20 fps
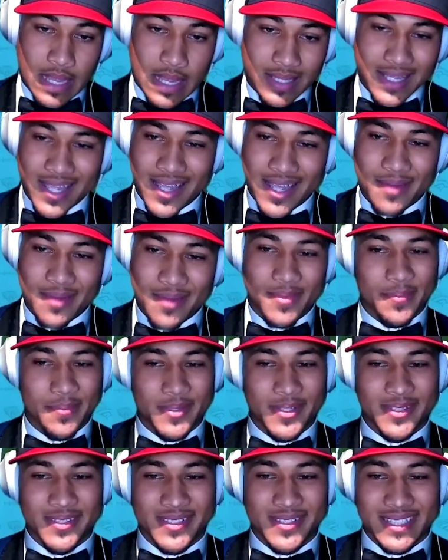Yeah, I
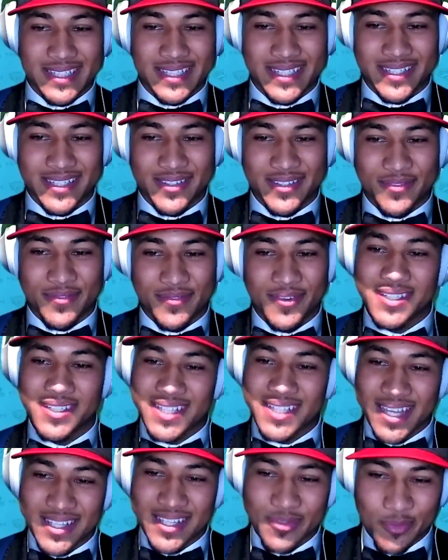mean, first,
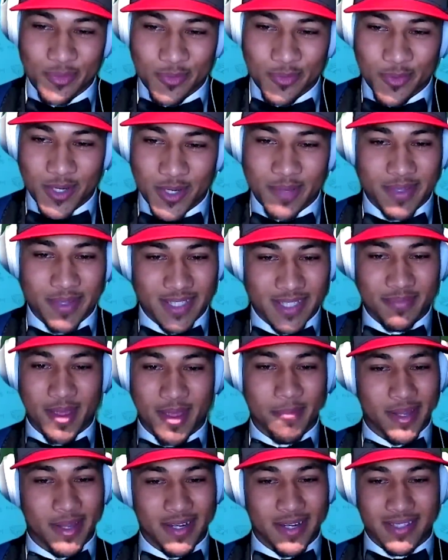I guess what it meant to my
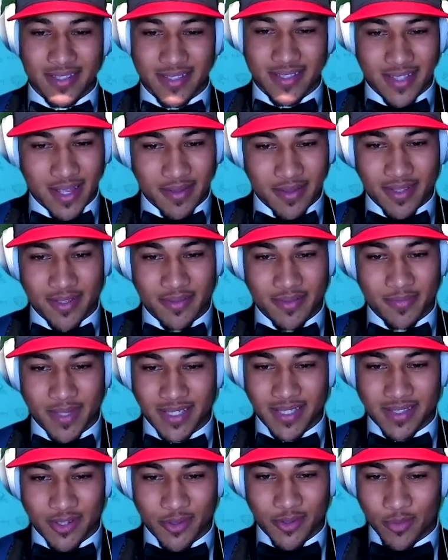parents, it
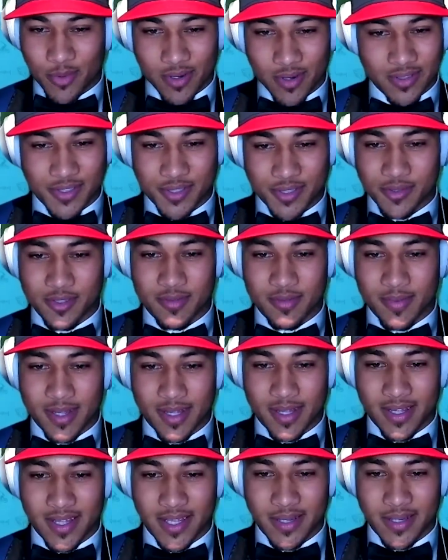meant the world to them,
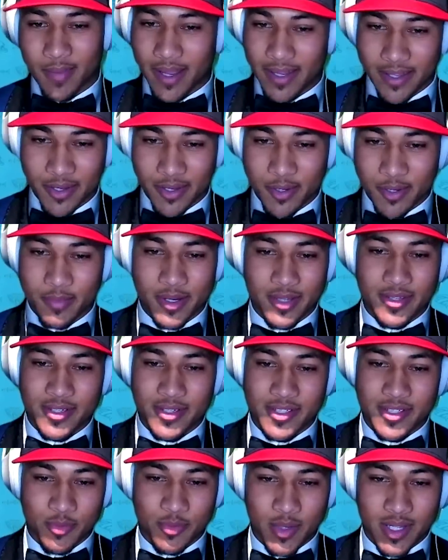and my younger brother
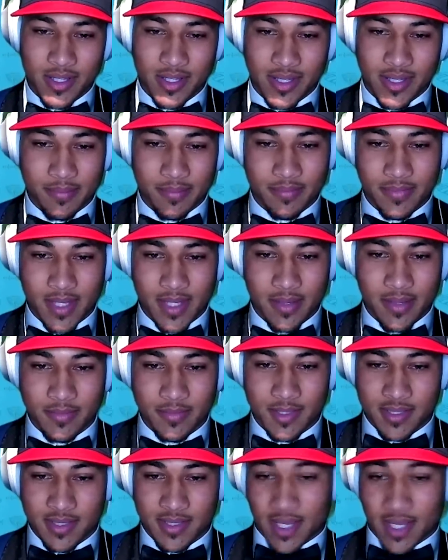as well. Them
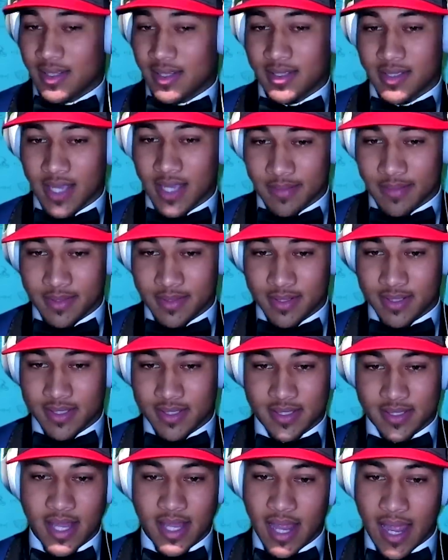just taking the time to
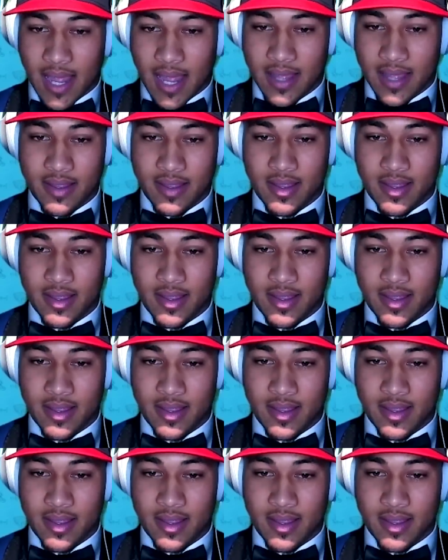just say hi,